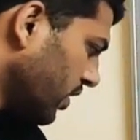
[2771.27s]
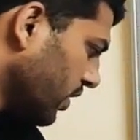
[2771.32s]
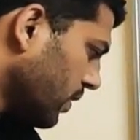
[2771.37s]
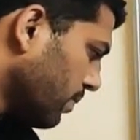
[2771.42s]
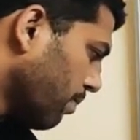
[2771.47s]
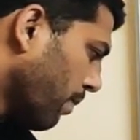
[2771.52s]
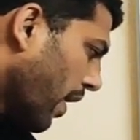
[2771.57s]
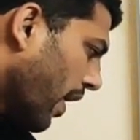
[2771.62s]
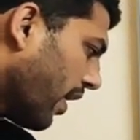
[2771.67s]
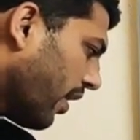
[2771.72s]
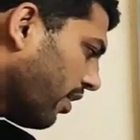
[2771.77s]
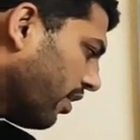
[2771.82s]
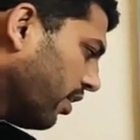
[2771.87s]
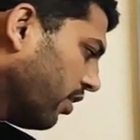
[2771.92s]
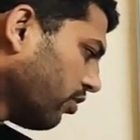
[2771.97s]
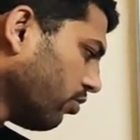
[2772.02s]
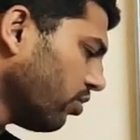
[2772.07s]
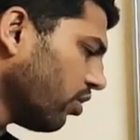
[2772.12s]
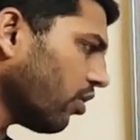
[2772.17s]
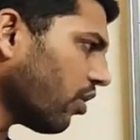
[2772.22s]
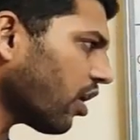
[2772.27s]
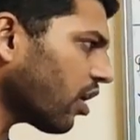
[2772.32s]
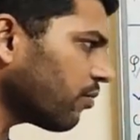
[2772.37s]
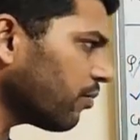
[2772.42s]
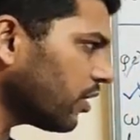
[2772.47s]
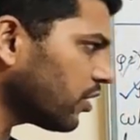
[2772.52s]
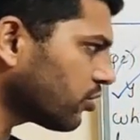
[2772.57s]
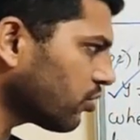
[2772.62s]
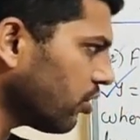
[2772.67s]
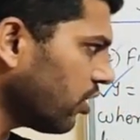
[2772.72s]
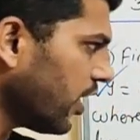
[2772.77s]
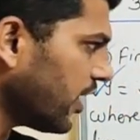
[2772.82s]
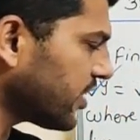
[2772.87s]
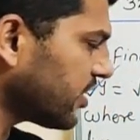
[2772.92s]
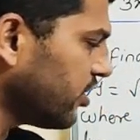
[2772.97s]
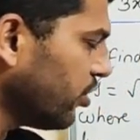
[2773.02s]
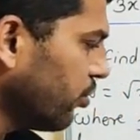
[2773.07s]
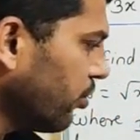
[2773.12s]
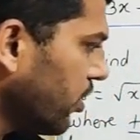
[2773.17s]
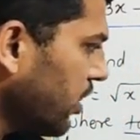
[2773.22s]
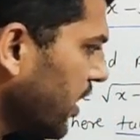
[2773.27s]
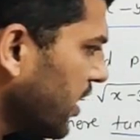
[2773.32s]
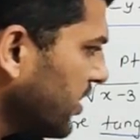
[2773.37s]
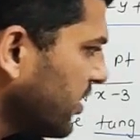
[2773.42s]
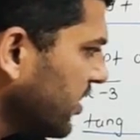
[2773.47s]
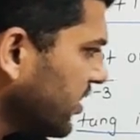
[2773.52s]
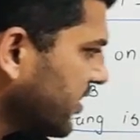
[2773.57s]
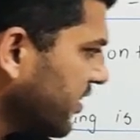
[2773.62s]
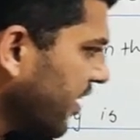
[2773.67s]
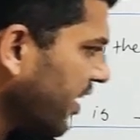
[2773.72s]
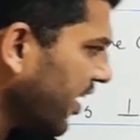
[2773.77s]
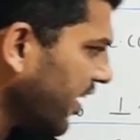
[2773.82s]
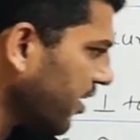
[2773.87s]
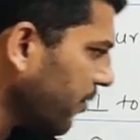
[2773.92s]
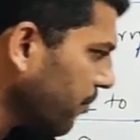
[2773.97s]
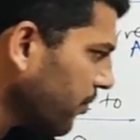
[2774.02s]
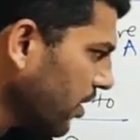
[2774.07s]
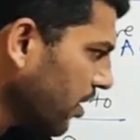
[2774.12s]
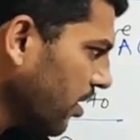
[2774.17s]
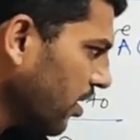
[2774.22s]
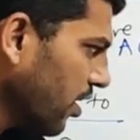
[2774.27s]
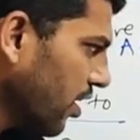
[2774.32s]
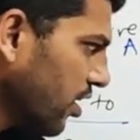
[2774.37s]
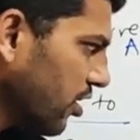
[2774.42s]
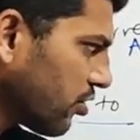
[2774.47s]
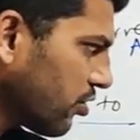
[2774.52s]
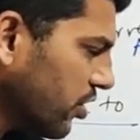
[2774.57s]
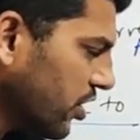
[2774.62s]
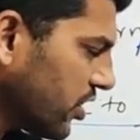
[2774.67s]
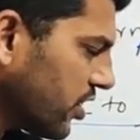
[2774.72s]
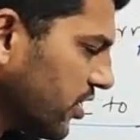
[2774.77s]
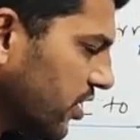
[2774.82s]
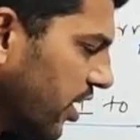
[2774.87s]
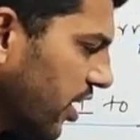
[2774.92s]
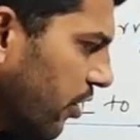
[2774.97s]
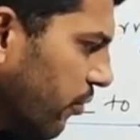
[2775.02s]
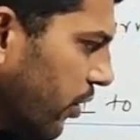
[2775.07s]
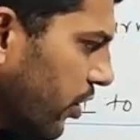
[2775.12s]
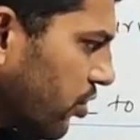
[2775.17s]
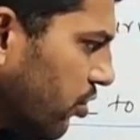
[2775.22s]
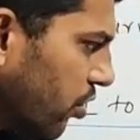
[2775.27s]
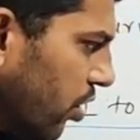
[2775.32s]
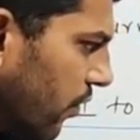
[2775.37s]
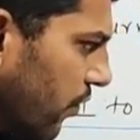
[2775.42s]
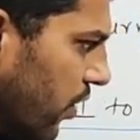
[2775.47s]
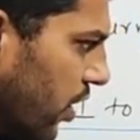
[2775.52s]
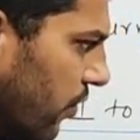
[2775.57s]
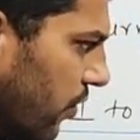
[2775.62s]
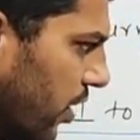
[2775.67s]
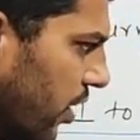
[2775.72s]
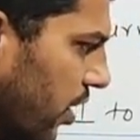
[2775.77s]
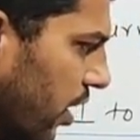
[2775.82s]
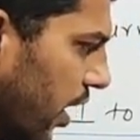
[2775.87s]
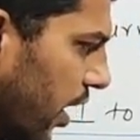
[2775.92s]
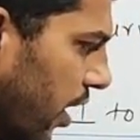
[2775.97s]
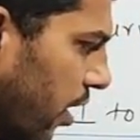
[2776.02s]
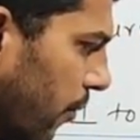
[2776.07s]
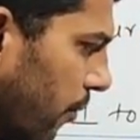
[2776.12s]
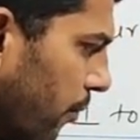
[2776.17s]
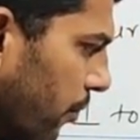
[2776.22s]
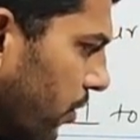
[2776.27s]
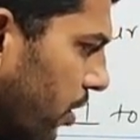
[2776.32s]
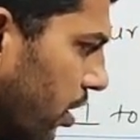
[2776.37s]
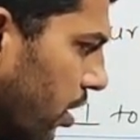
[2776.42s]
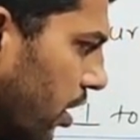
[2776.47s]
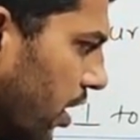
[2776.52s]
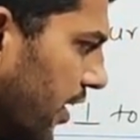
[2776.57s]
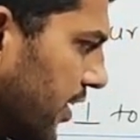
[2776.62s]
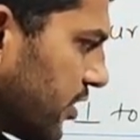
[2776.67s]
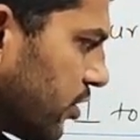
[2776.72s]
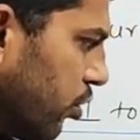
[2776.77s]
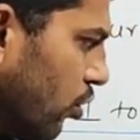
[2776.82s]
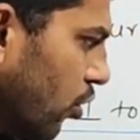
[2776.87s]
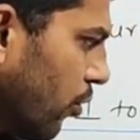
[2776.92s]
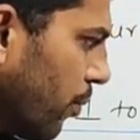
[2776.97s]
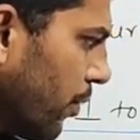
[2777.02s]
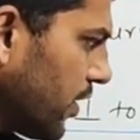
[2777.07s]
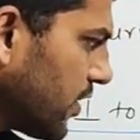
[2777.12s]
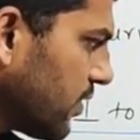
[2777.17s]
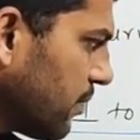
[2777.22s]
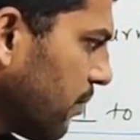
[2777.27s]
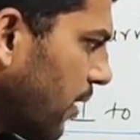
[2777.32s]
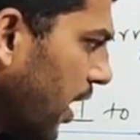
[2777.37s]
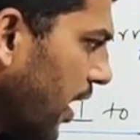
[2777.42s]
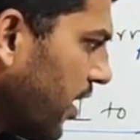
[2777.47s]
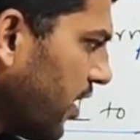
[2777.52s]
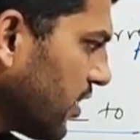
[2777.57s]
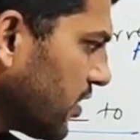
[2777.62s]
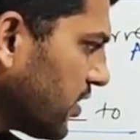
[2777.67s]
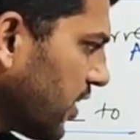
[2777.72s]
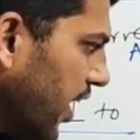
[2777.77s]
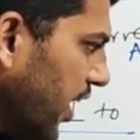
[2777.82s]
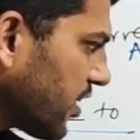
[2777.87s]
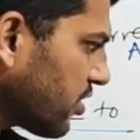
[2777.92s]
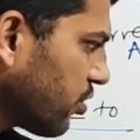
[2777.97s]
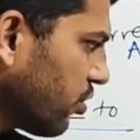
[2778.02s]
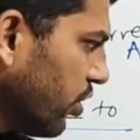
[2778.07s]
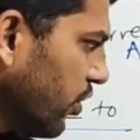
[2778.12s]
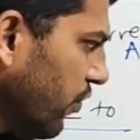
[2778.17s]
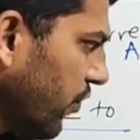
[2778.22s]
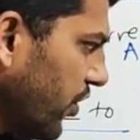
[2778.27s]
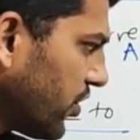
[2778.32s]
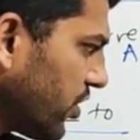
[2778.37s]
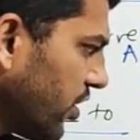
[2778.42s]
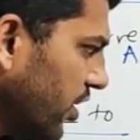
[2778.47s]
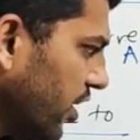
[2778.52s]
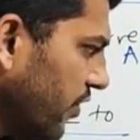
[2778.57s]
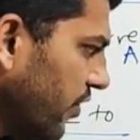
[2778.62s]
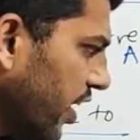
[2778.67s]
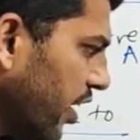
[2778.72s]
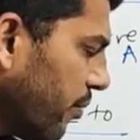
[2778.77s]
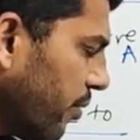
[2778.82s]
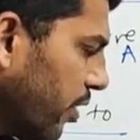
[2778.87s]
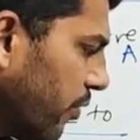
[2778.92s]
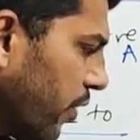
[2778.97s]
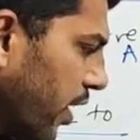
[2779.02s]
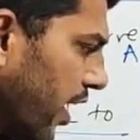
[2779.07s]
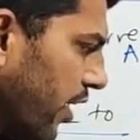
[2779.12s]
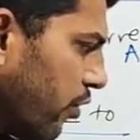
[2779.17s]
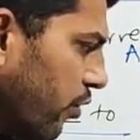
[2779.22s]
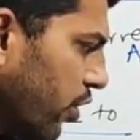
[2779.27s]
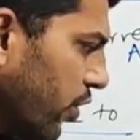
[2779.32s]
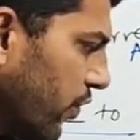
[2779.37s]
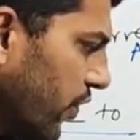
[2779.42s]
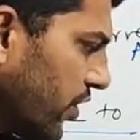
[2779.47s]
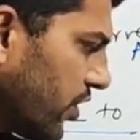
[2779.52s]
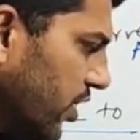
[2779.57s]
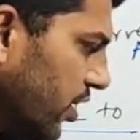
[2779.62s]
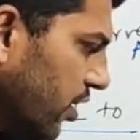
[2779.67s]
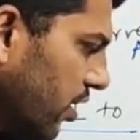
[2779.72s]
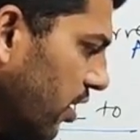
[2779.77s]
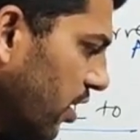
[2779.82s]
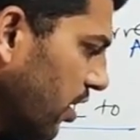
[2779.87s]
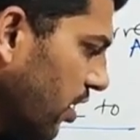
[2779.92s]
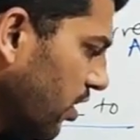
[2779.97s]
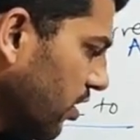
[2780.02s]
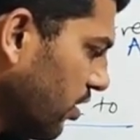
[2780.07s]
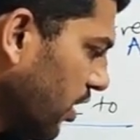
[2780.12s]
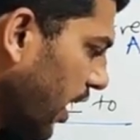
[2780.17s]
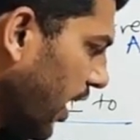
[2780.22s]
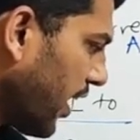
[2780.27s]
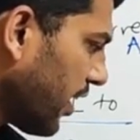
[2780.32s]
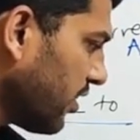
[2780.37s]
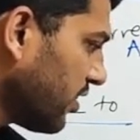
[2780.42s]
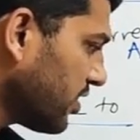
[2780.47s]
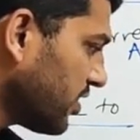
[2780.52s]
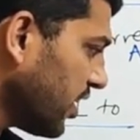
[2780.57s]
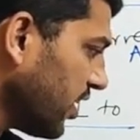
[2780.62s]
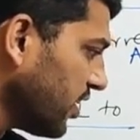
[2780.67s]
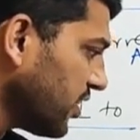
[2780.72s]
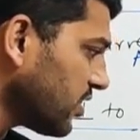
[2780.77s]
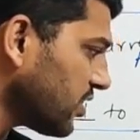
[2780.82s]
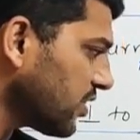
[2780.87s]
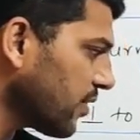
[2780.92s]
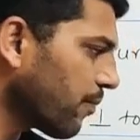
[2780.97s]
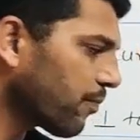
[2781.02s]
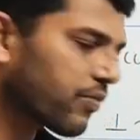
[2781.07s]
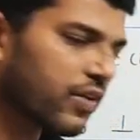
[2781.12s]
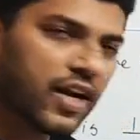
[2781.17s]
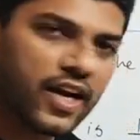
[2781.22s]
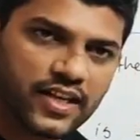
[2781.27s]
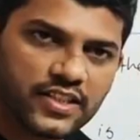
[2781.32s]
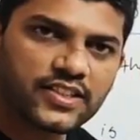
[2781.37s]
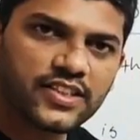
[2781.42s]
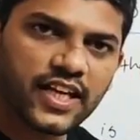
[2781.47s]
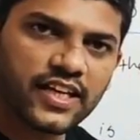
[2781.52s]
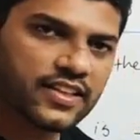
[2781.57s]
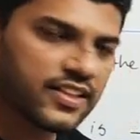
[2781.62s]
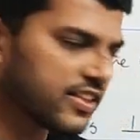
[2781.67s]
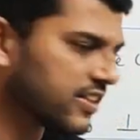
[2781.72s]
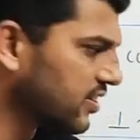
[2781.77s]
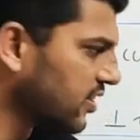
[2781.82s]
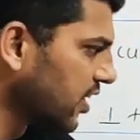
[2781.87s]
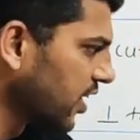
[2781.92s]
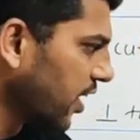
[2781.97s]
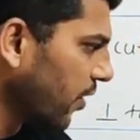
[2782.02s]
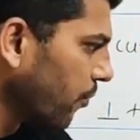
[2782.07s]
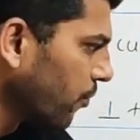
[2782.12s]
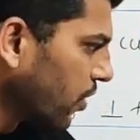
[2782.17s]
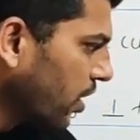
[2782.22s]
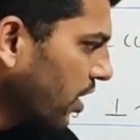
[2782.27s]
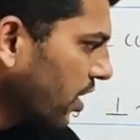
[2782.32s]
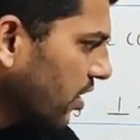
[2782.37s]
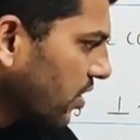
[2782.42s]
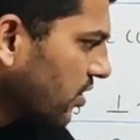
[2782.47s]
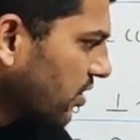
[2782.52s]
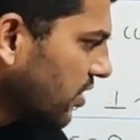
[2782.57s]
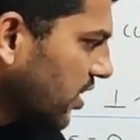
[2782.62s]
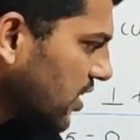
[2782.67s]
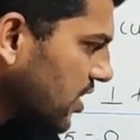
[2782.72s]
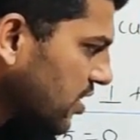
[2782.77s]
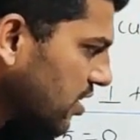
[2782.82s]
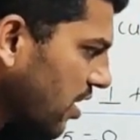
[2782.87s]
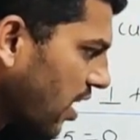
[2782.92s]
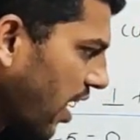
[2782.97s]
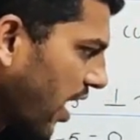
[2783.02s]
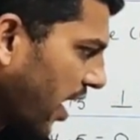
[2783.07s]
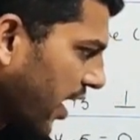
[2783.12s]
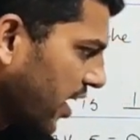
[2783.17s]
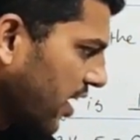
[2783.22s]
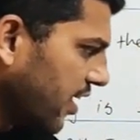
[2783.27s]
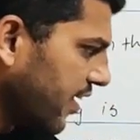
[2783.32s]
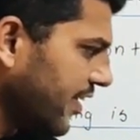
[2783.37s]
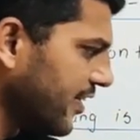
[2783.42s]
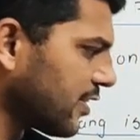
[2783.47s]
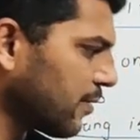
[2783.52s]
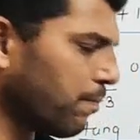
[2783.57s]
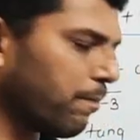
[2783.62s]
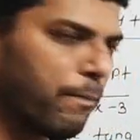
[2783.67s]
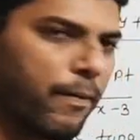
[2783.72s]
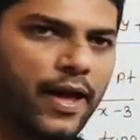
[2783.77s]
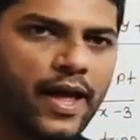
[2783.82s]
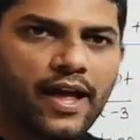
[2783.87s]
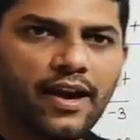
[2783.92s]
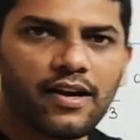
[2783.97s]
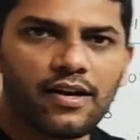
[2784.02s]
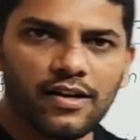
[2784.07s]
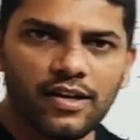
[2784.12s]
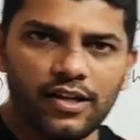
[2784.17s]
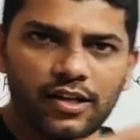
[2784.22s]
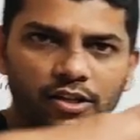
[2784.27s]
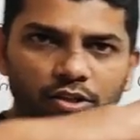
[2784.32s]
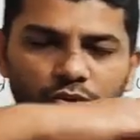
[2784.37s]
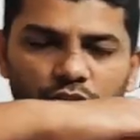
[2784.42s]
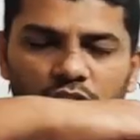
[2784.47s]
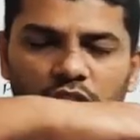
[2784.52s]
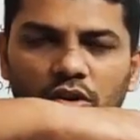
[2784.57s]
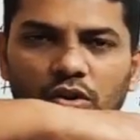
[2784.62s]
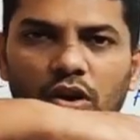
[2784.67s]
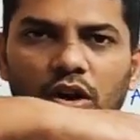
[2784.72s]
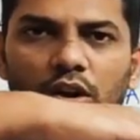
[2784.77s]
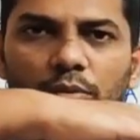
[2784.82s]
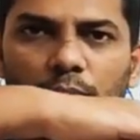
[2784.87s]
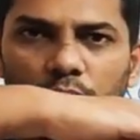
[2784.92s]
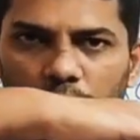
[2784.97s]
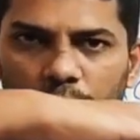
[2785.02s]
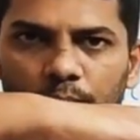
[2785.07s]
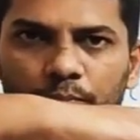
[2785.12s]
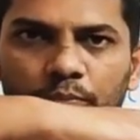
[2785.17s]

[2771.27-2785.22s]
is parallel to the normal. So let's utilize this line. So this is the equation of given line. Its slope is minus x coefficient divided by y coefficient. And since, understand this thing, this line is parallel to the normal.